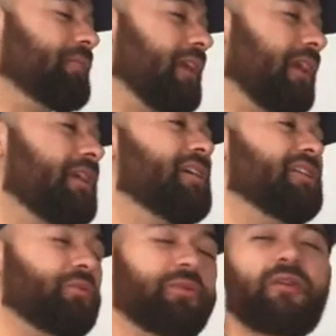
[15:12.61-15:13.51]
Okay,
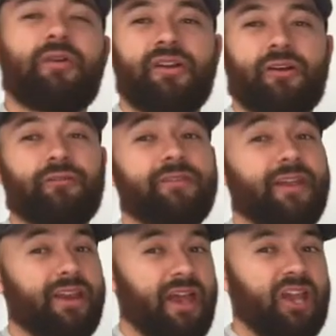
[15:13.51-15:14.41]
you really want to go for
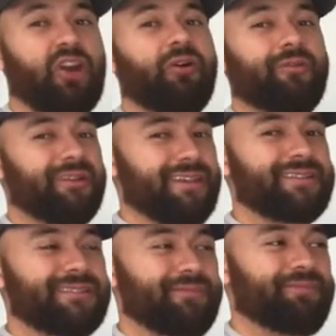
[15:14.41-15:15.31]
that echoey release.